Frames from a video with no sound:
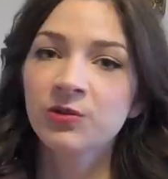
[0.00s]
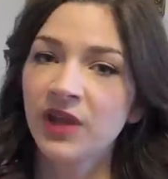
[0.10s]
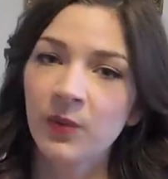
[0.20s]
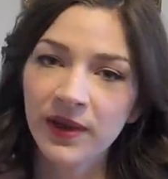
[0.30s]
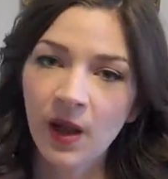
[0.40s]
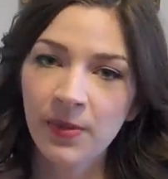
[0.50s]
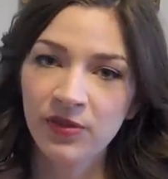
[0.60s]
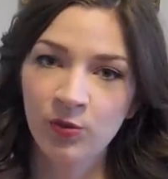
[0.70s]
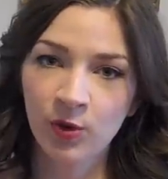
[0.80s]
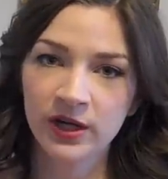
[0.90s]
So when I wake up
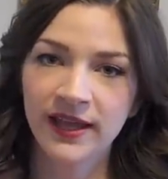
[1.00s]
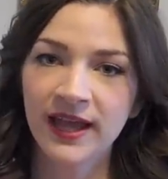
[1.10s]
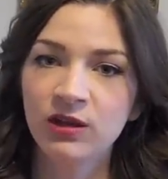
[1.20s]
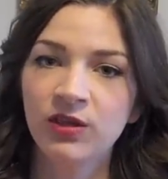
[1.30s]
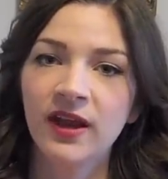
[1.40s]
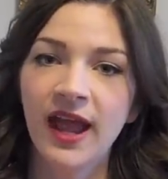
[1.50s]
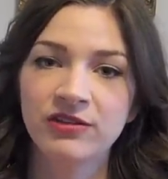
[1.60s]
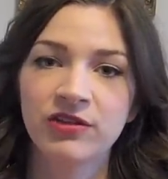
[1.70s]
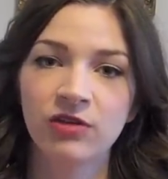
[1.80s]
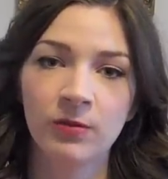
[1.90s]
in the morning, I knew that I
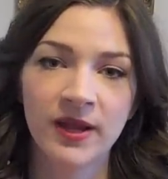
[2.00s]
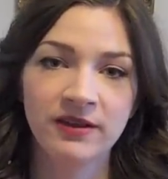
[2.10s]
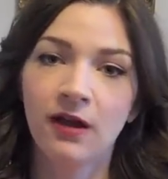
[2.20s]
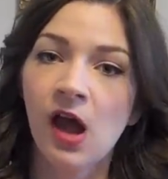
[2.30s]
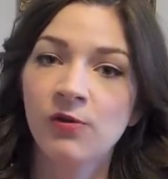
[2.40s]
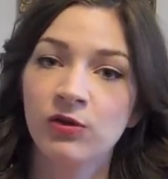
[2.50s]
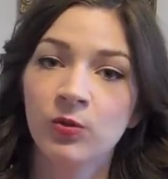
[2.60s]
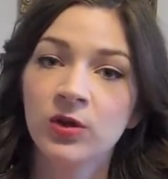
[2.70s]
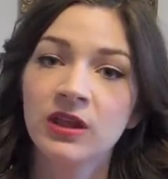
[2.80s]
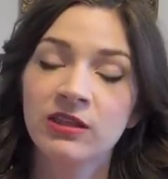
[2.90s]
had to start my day off with
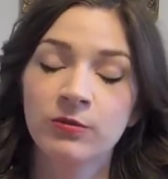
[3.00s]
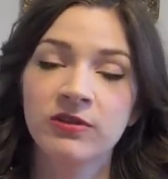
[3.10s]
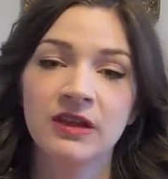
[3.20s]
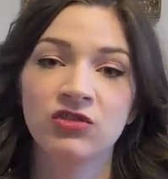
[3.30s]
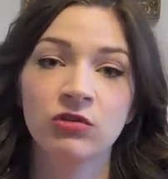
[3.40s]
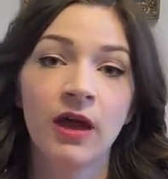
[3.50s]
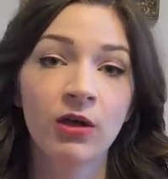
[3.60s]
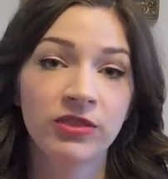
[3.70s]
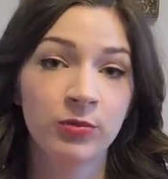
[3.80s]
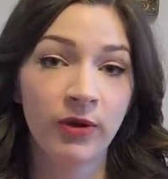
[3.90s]
a really substantial
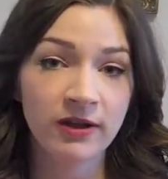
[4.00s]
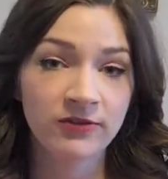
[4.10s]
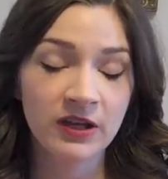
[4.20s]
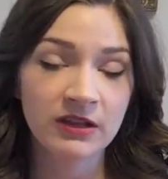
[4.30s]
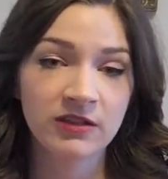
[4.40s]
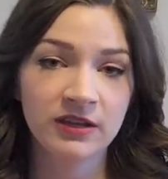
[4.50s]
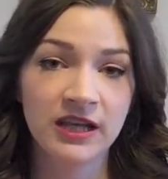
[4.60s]
healthy breakfast.